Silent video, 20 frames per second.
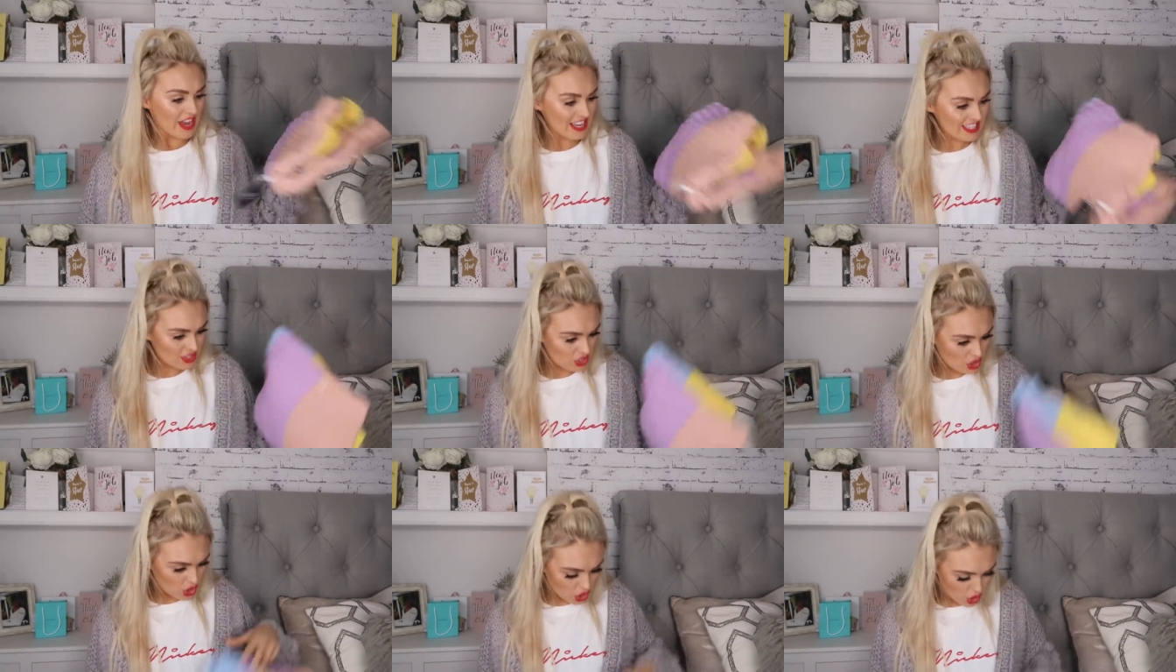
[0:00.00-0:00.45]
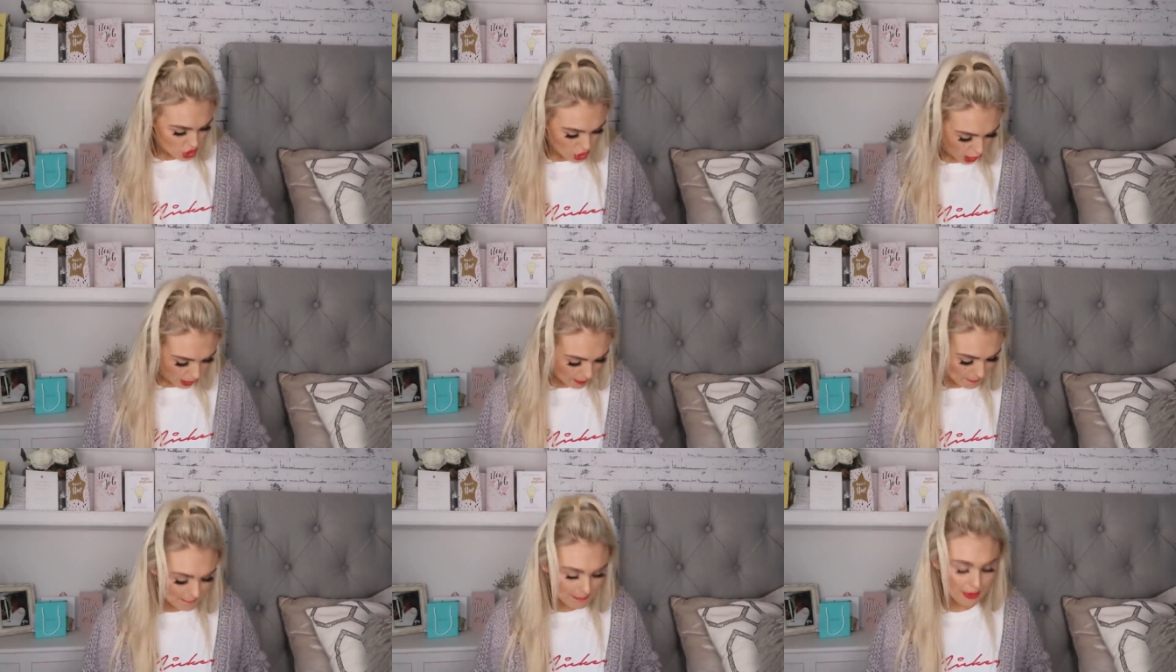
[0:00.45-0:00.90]
this
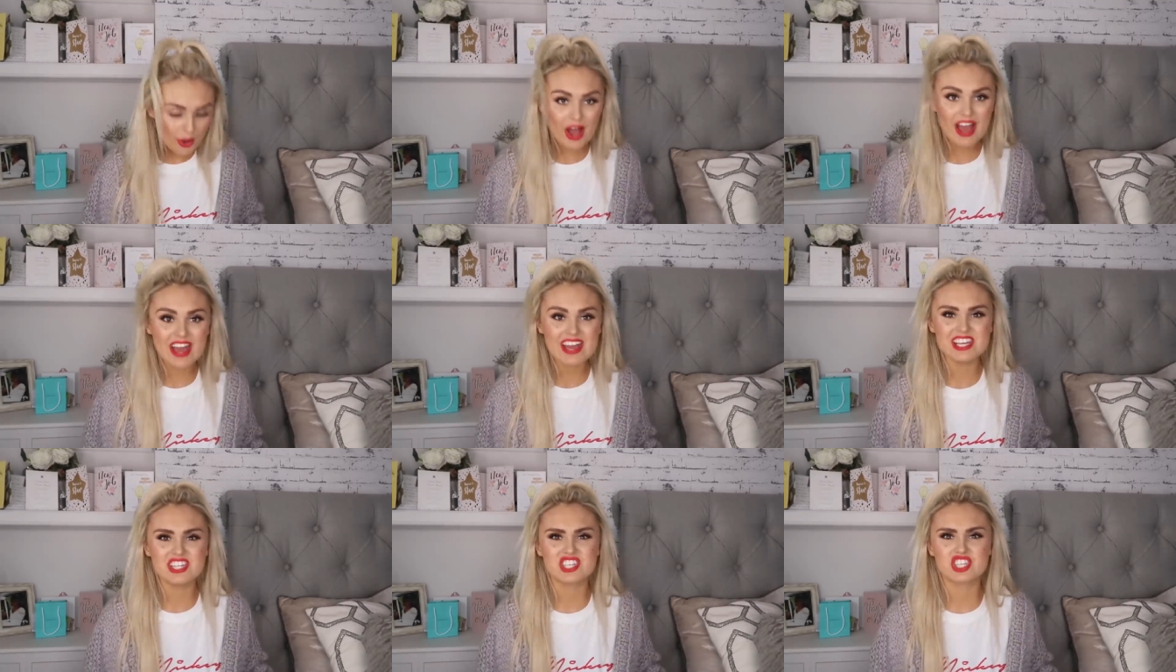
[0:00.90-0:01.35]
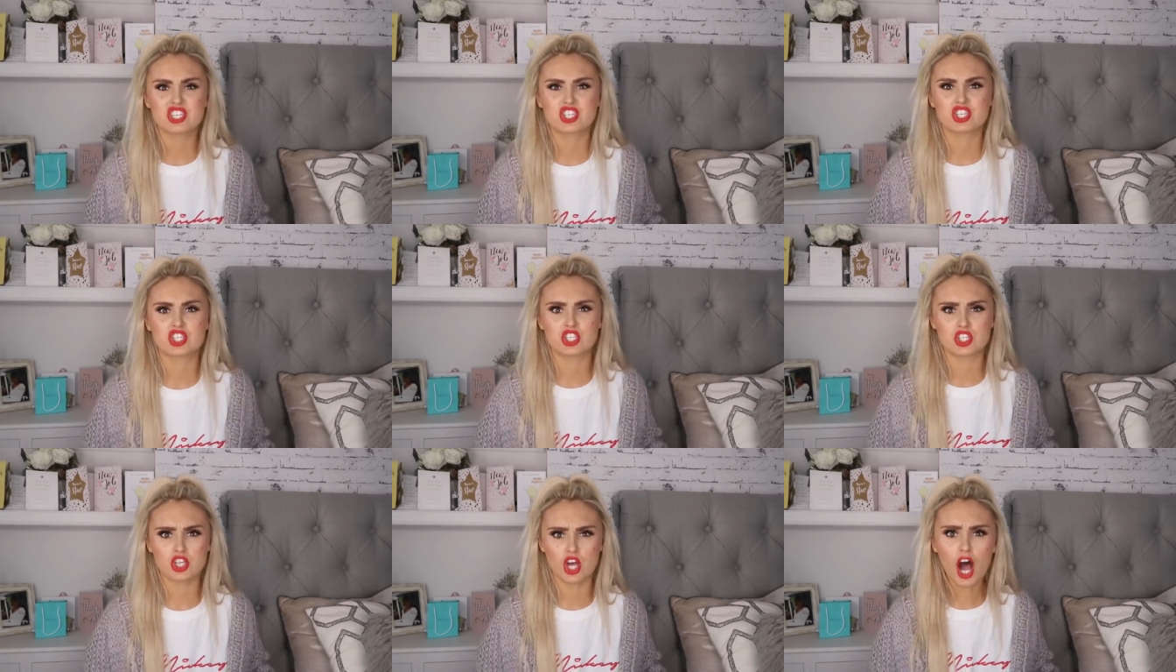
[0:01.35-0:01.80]
jumper is
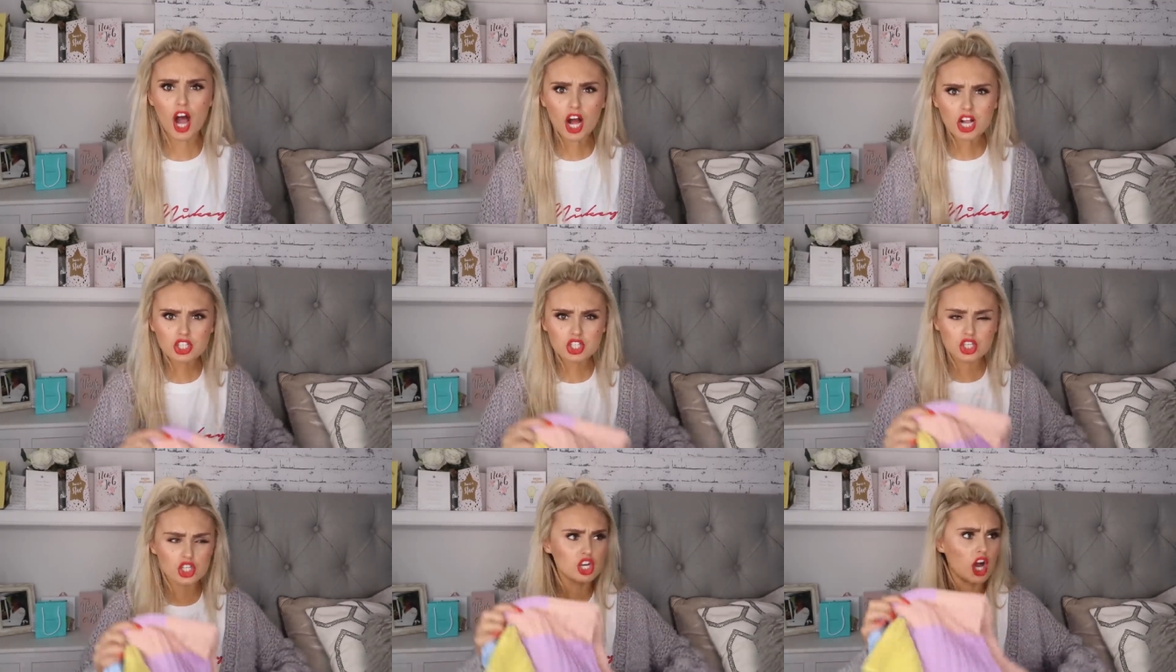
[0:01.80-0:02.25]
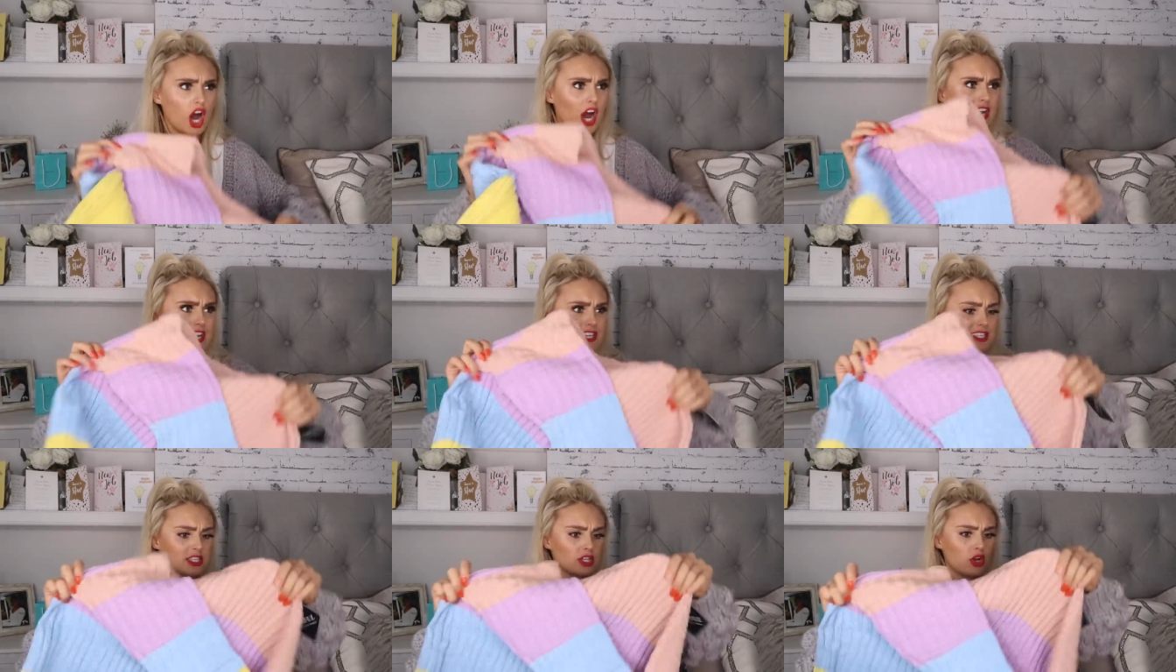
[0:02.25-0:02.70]
such
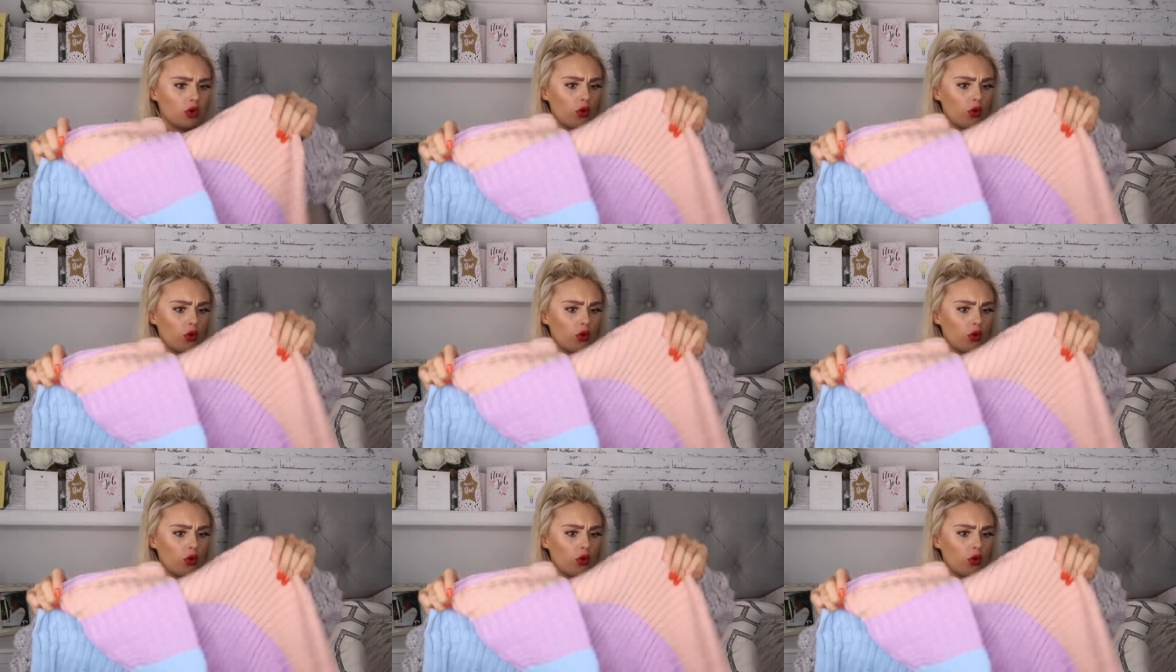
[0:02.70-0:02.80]
nice